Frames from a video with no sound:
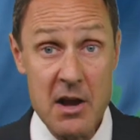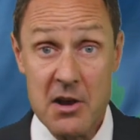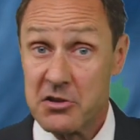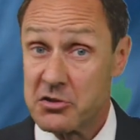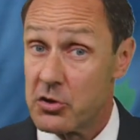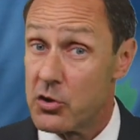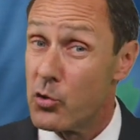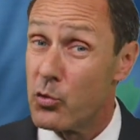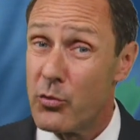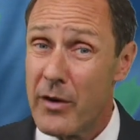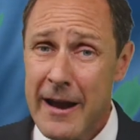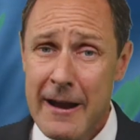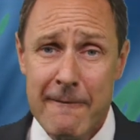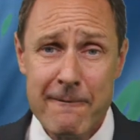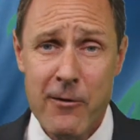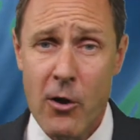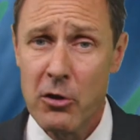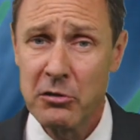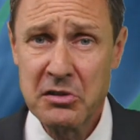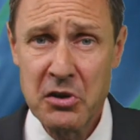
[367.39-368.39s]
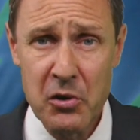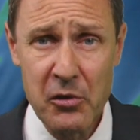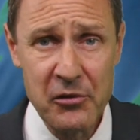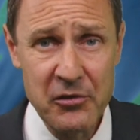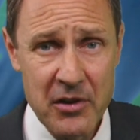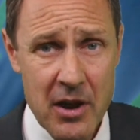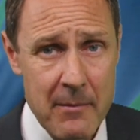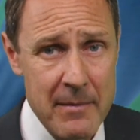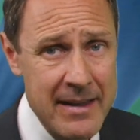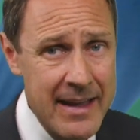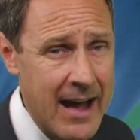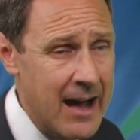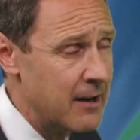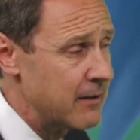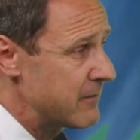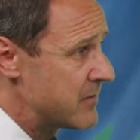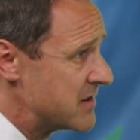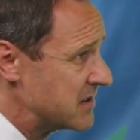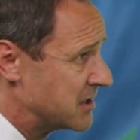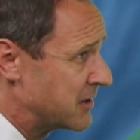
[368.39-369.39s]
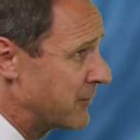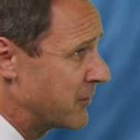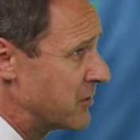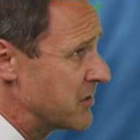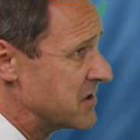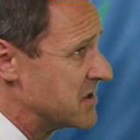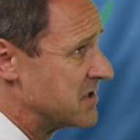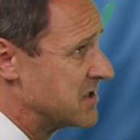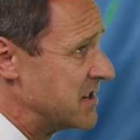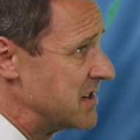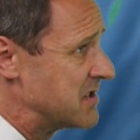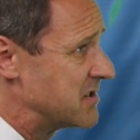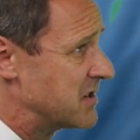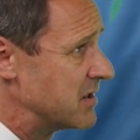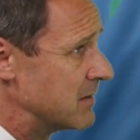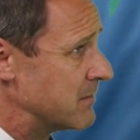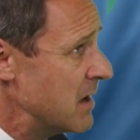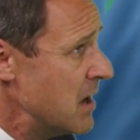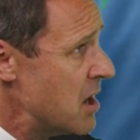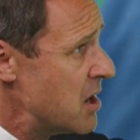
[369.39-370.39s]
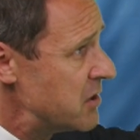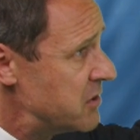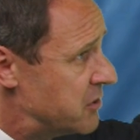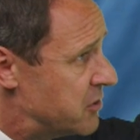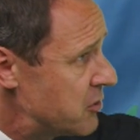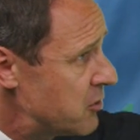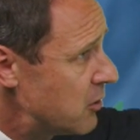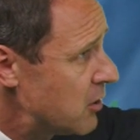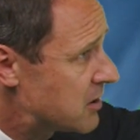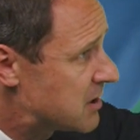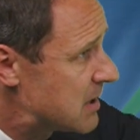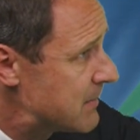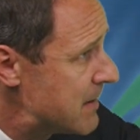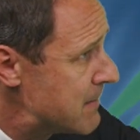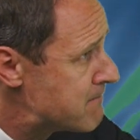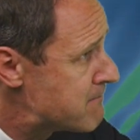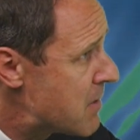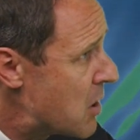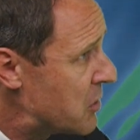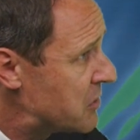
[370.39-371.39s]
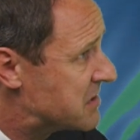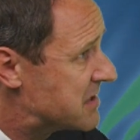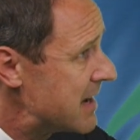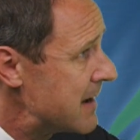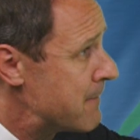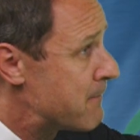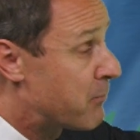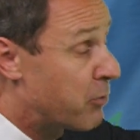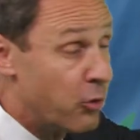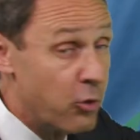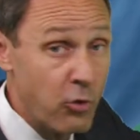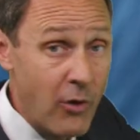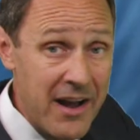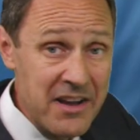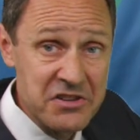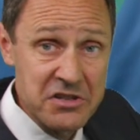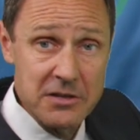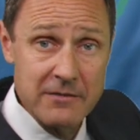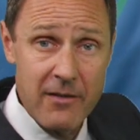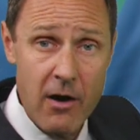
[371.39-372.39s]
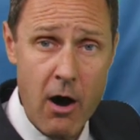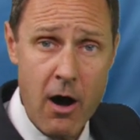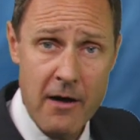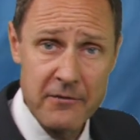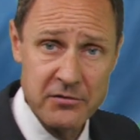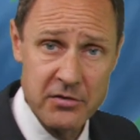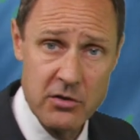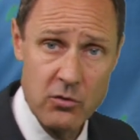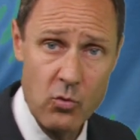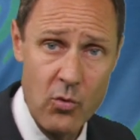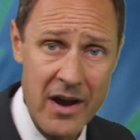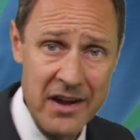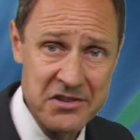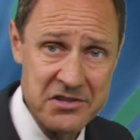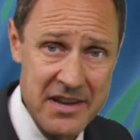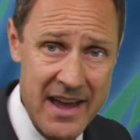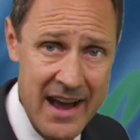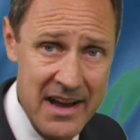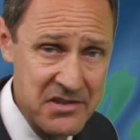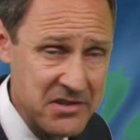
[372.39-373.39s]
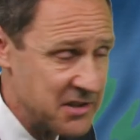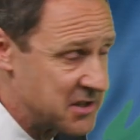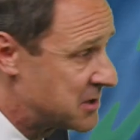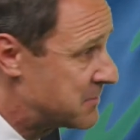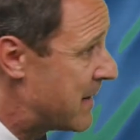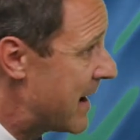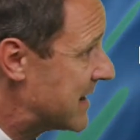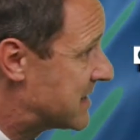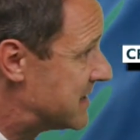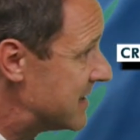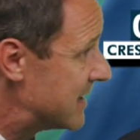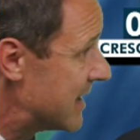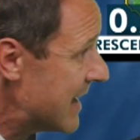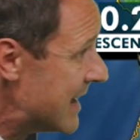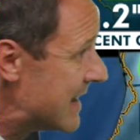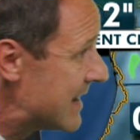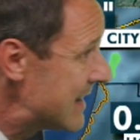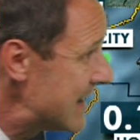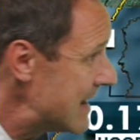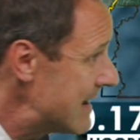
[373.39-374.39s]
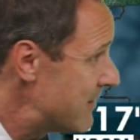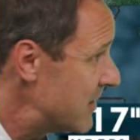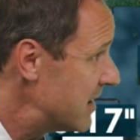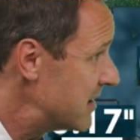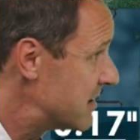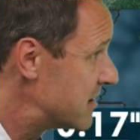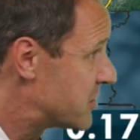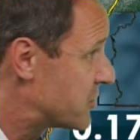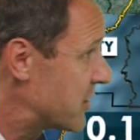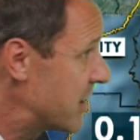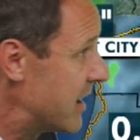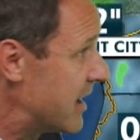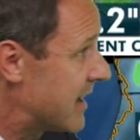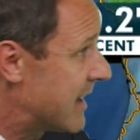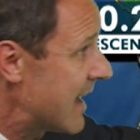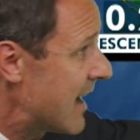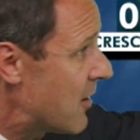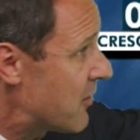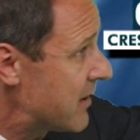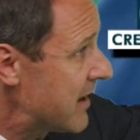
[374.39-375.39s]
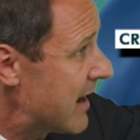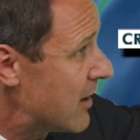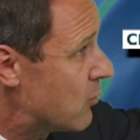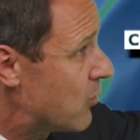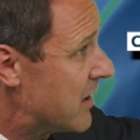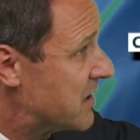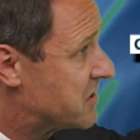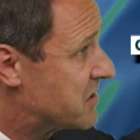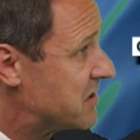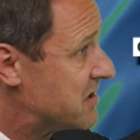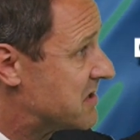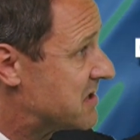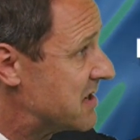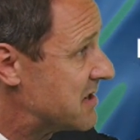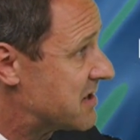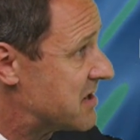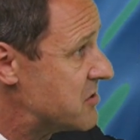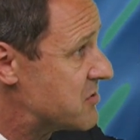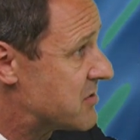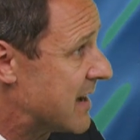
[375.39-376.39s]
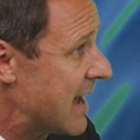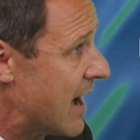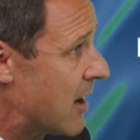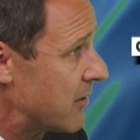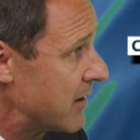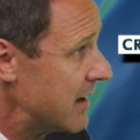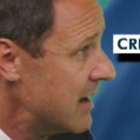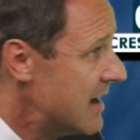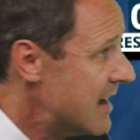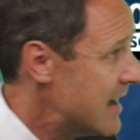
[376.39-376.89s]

So the rainfall totals coming out of this first system do look to be most impressive off to the west as expected, even into Trinity County and western Siskiyou County.